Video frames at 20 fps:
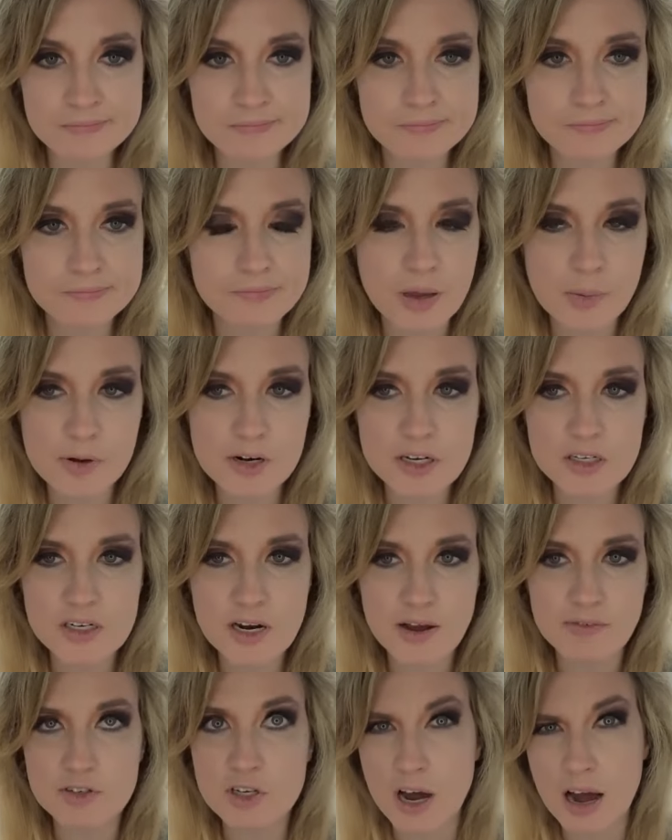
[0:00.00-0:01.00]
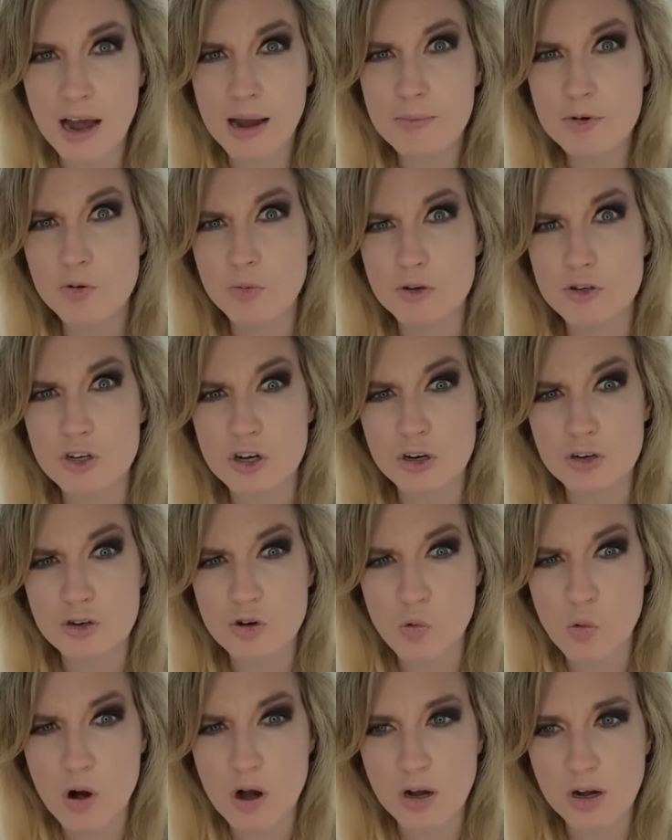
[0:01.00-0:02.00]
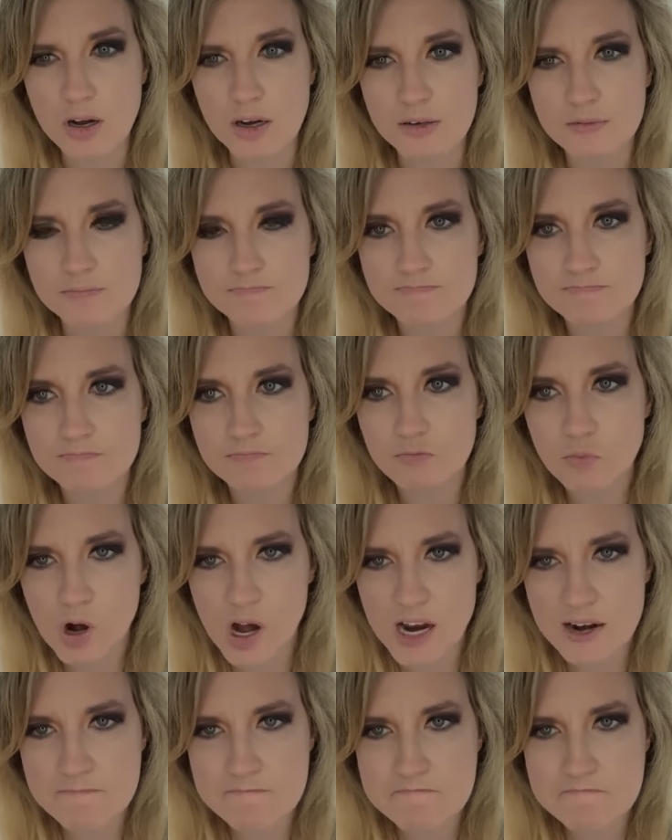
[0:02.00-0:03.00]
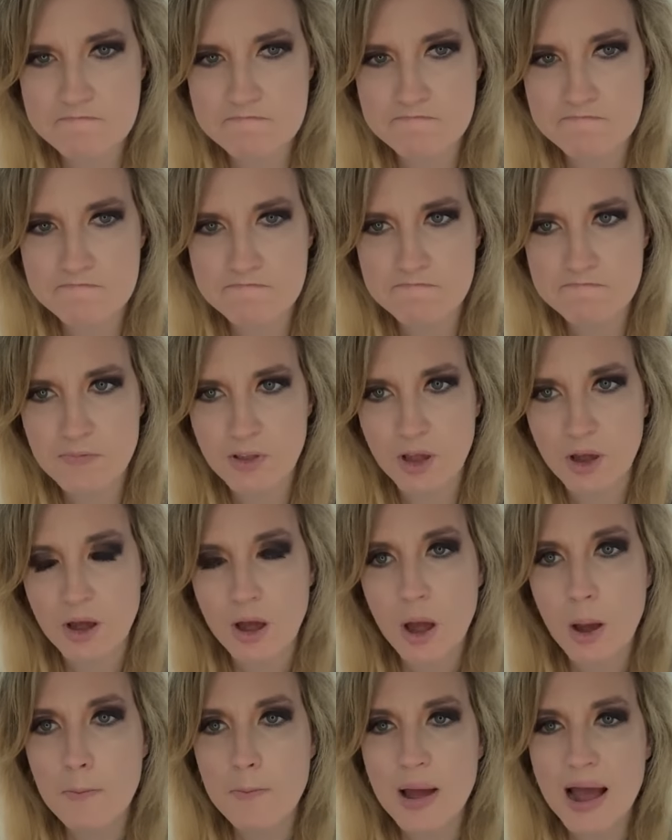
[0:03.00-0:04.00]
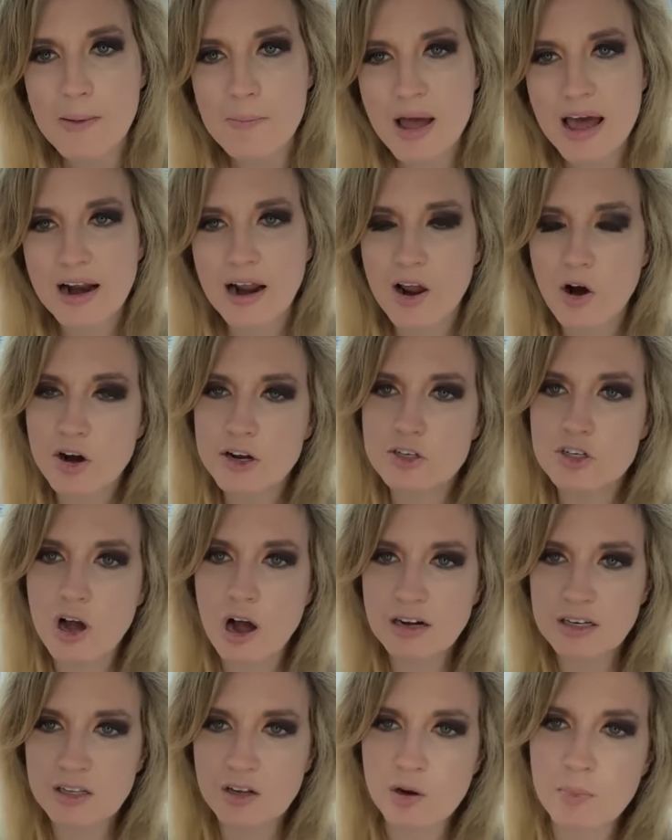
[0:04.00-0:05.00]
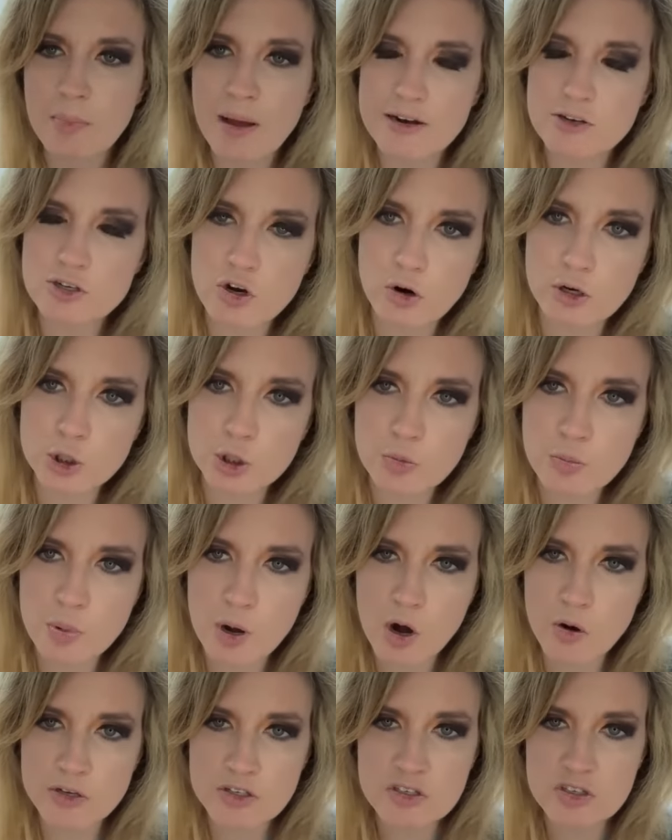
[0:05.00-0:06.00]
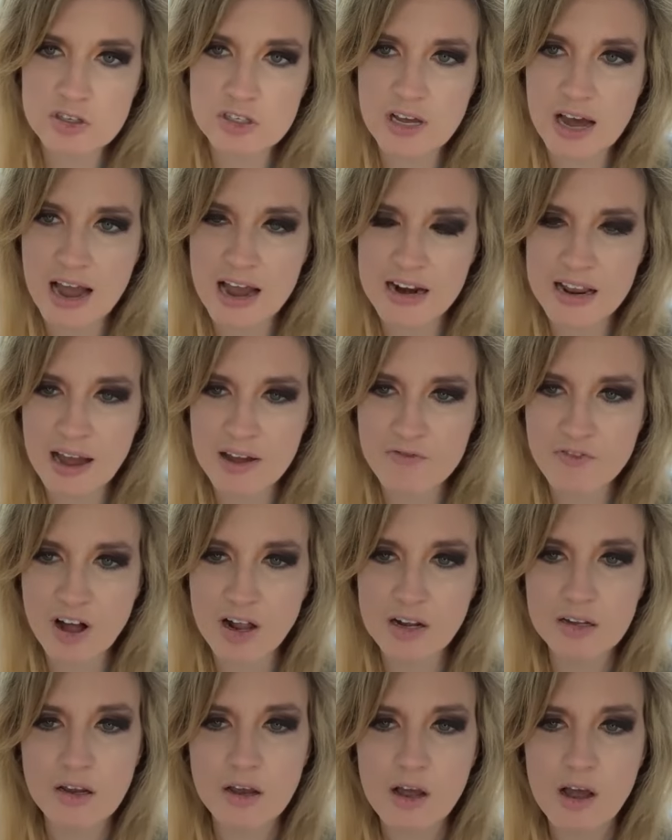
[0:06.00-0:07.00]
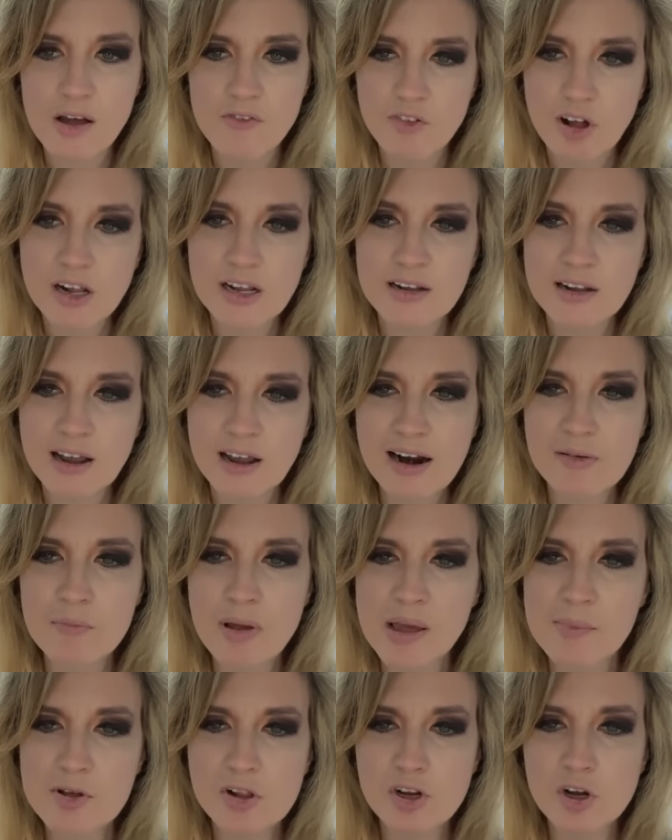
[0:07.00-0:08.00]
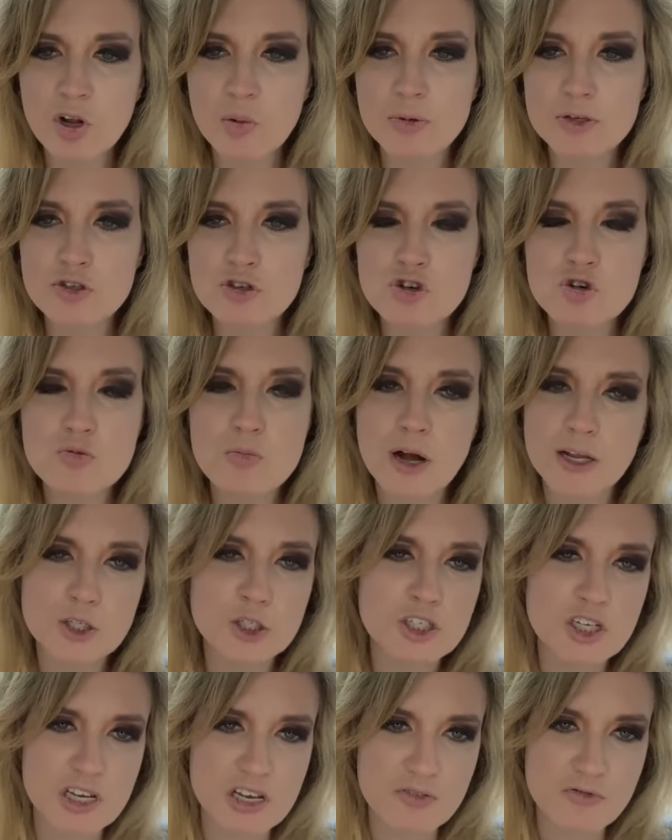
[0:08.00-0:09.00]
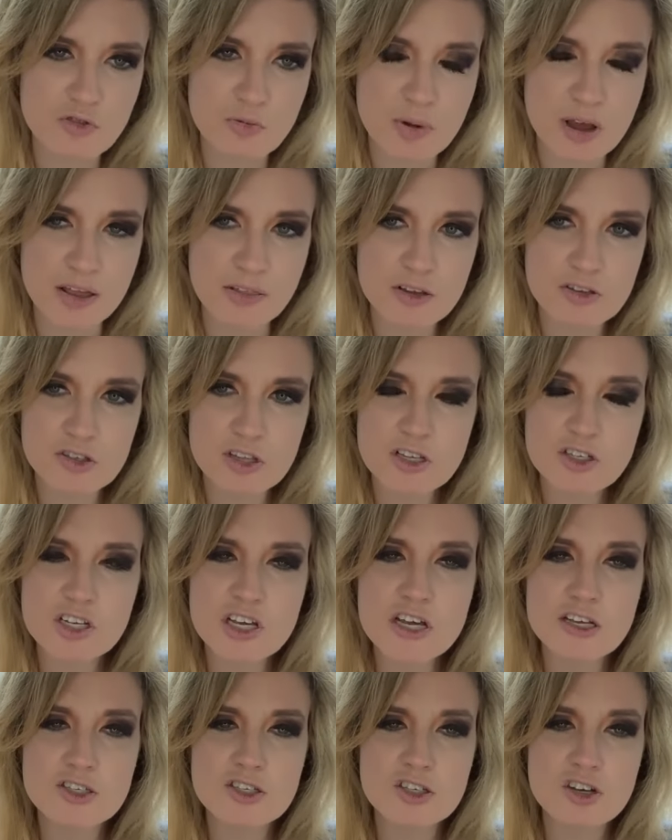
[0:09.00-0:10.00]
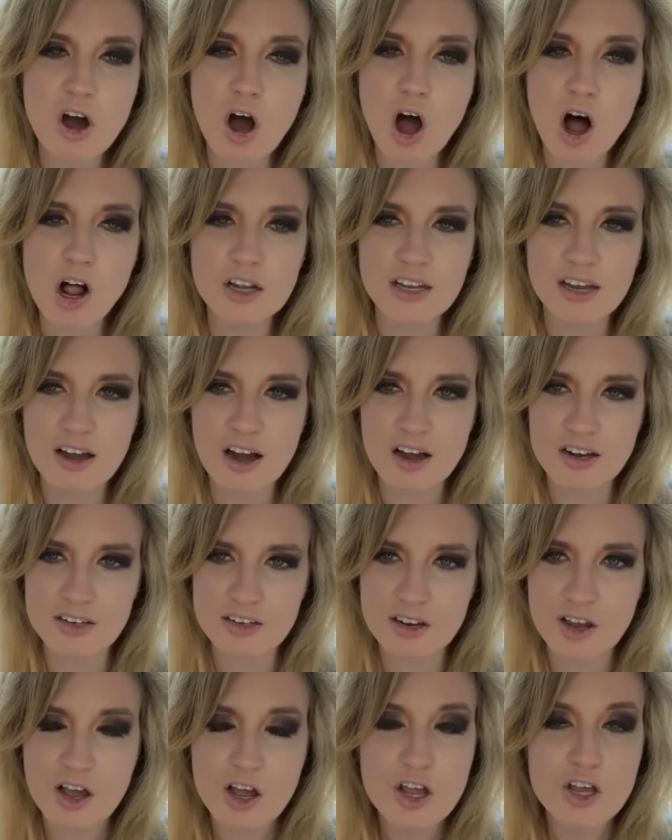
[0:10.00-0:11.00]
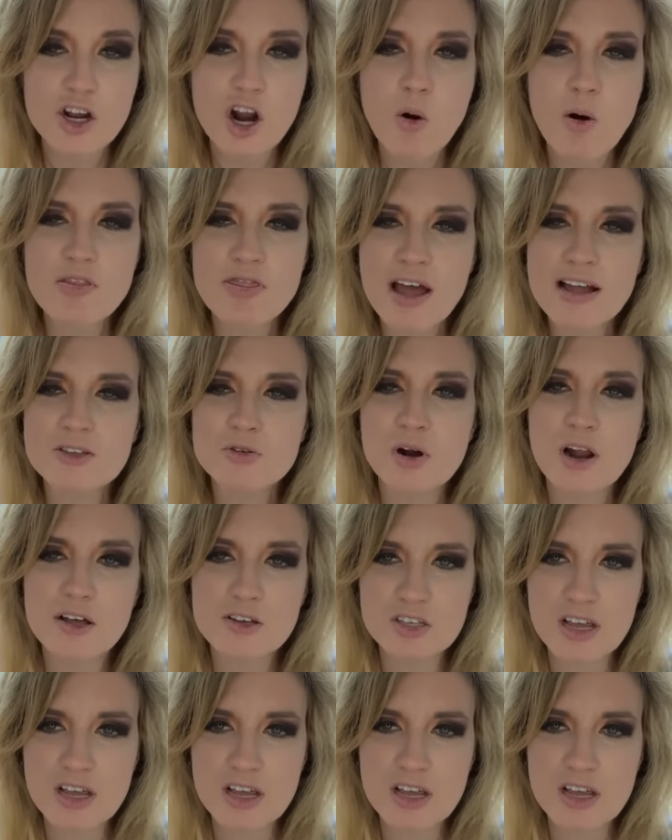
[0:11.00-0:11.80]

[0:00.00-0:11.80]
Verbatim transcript: maybe he doesn't have time to return to Wonka. What? Babette, I already talked a little about Tortured Poets Society. I felt felt had maybe a little bit too much tea for me. This, the tea is scalding on. You know what? That's what I'll